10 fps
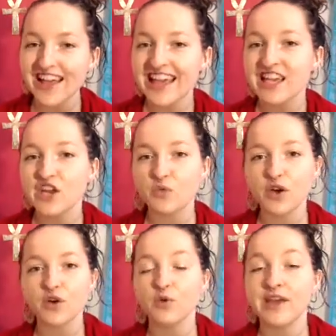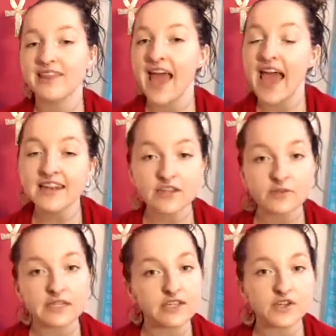can work with any
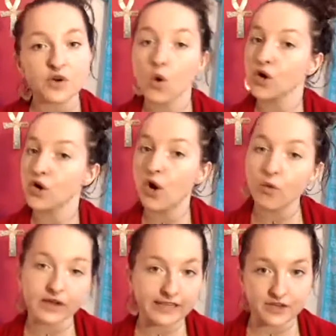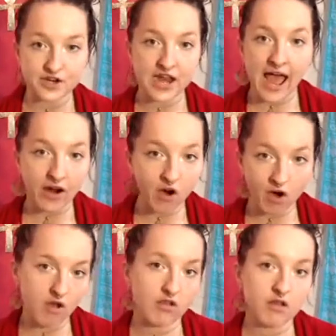religion or no religion at
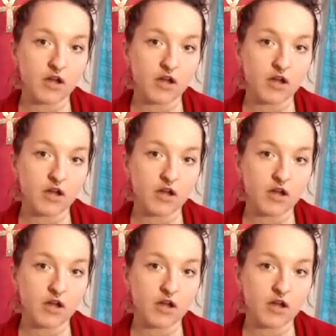all.